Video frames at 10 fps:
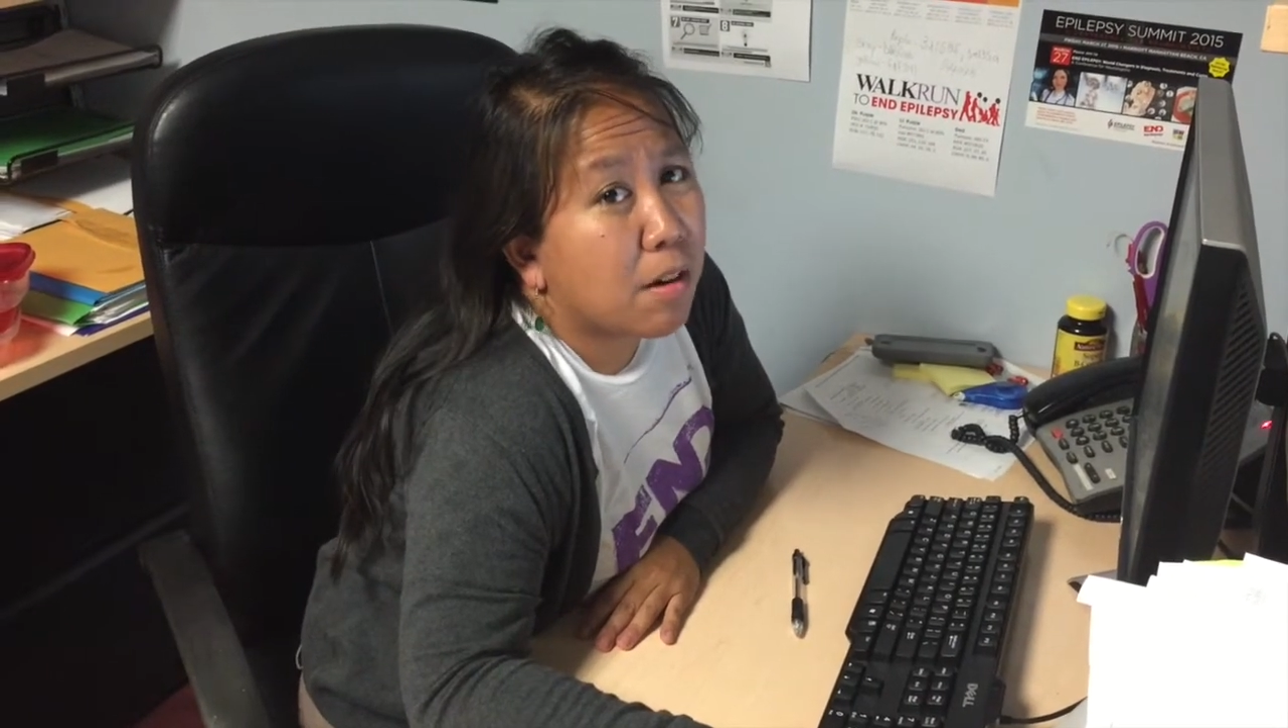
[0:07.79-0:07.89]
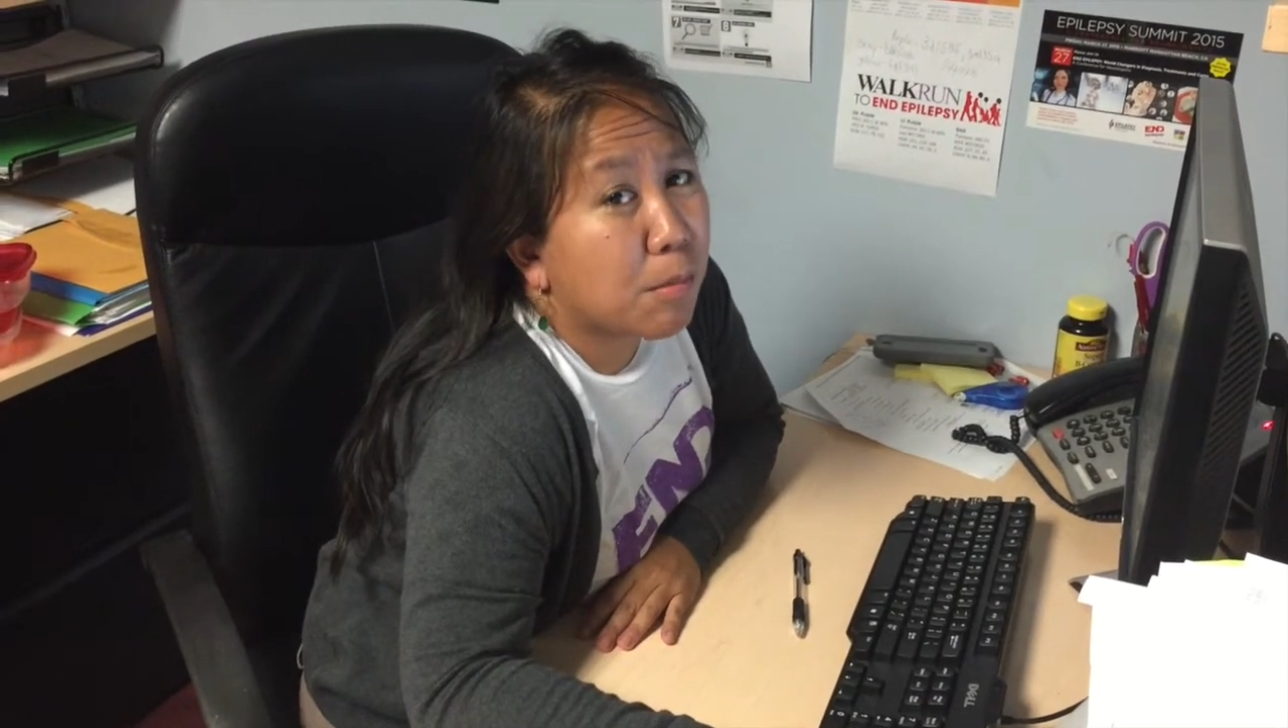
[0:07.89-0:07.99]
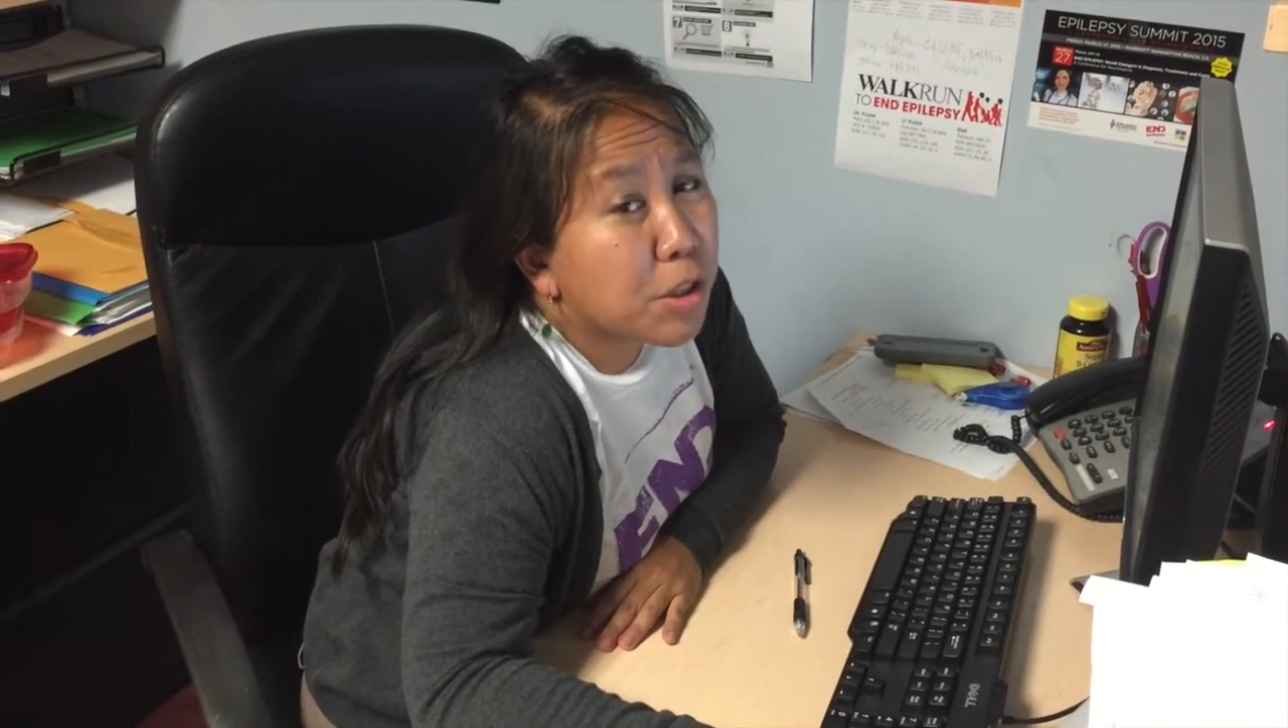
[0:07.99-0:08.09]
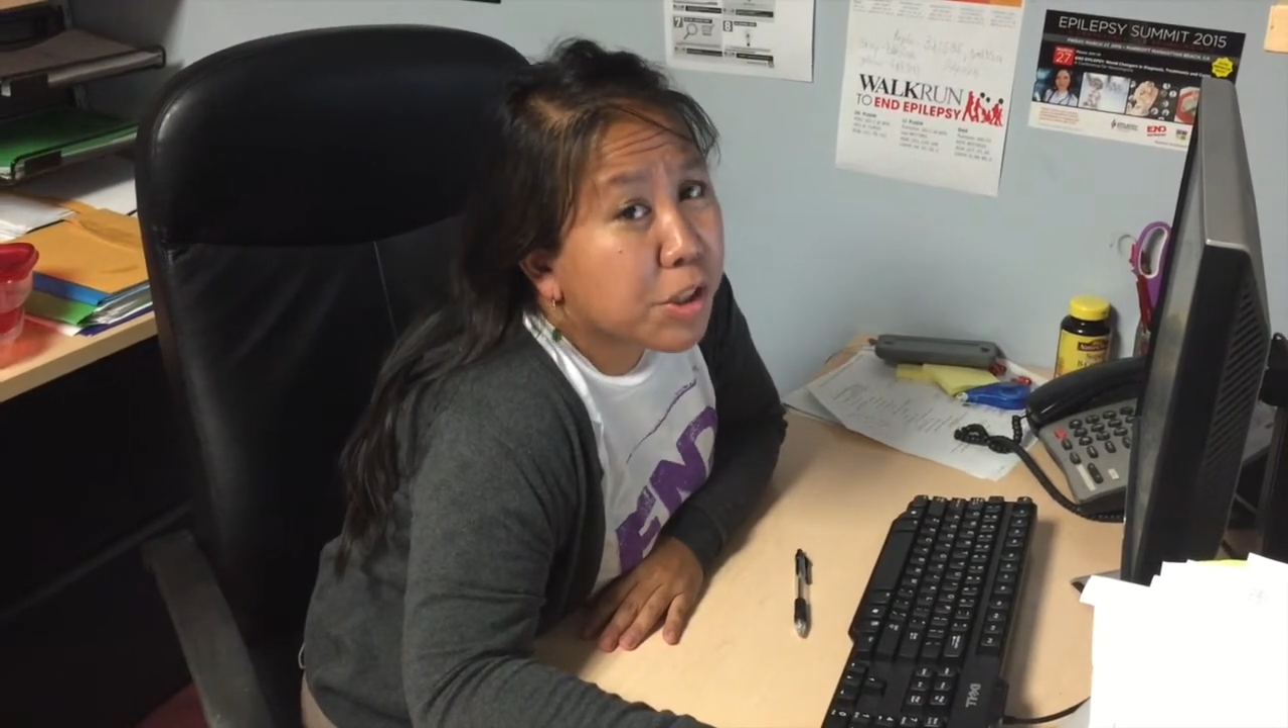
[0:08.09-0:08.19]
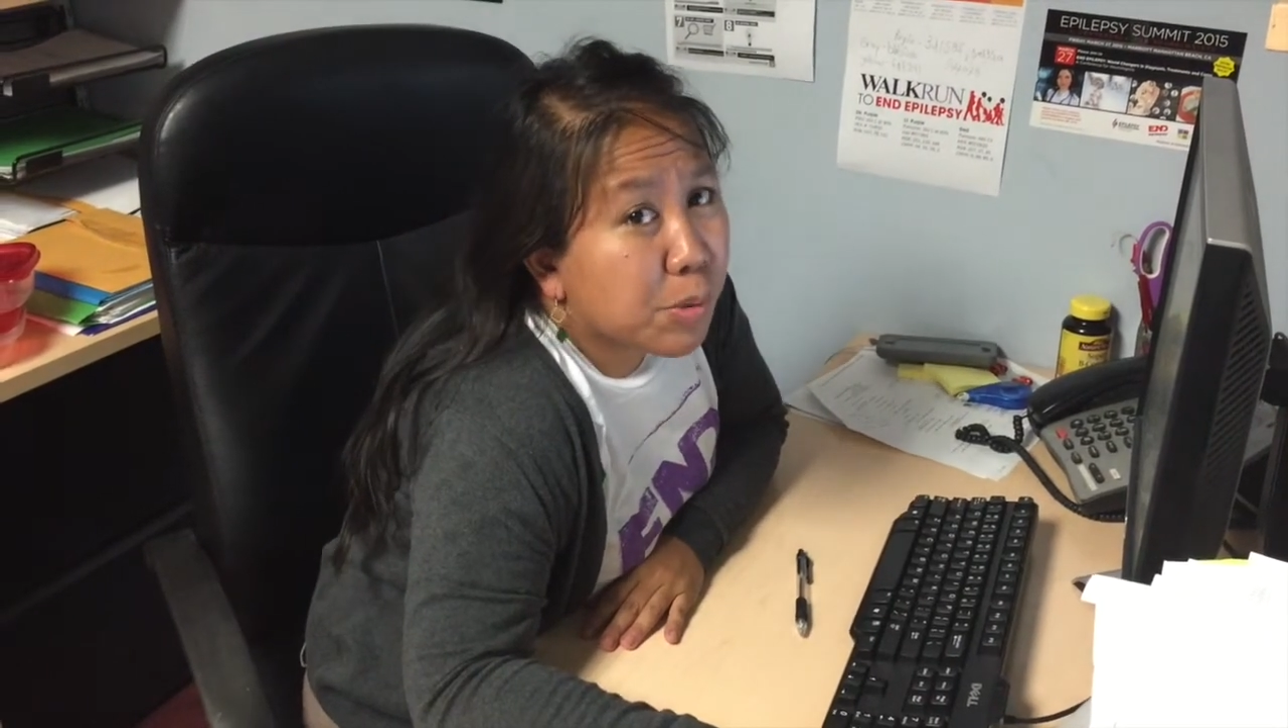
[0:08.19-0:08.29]
on
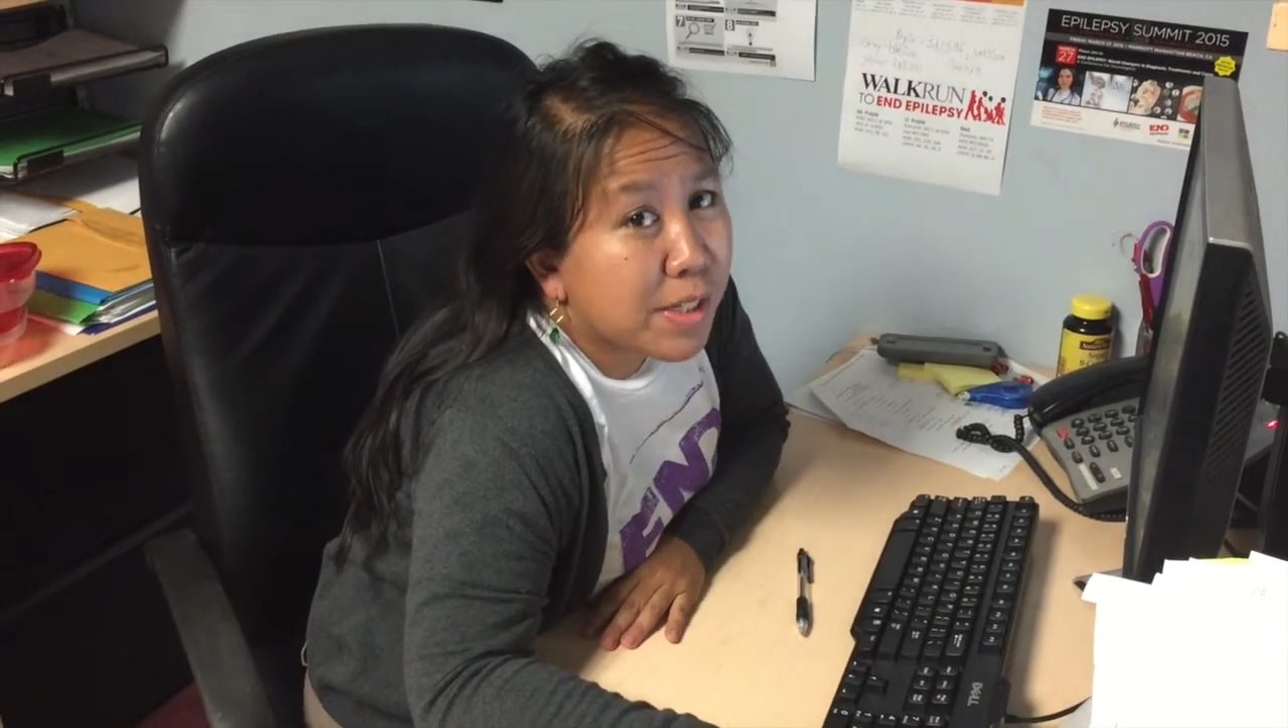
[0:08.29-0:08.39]
March